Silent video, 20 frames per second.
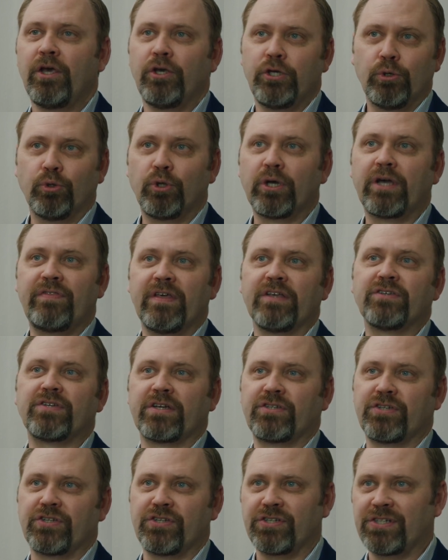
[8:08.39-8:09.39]
You look at things
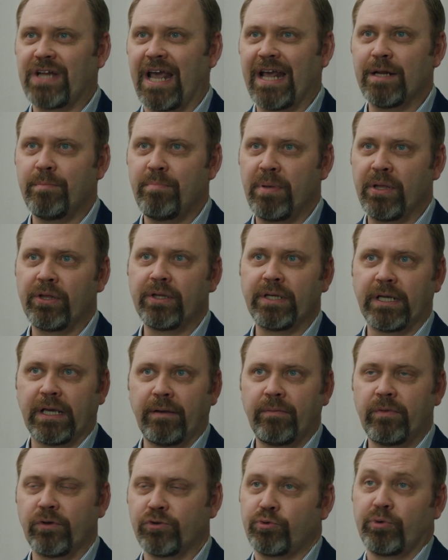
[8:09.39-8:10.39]
like sustainability,
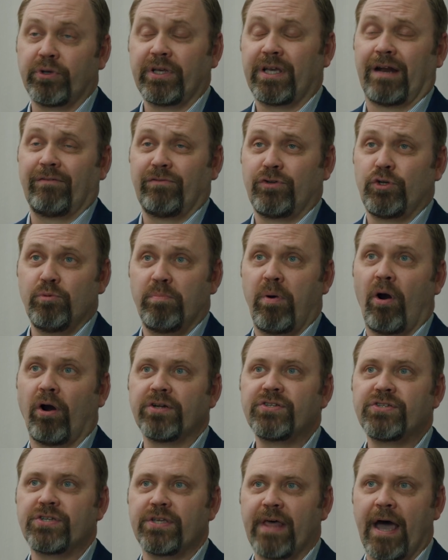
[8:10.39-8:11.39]
and there's really kind of two
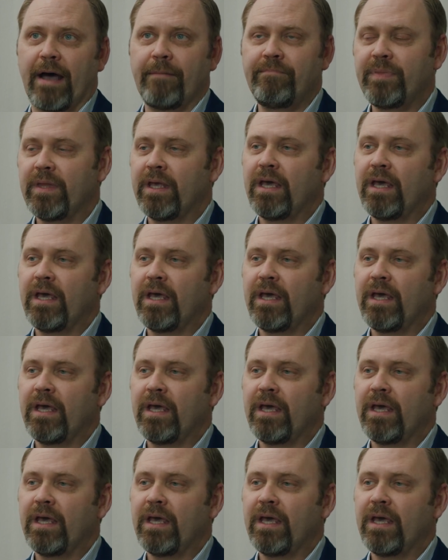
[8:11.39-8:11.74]
parts to that.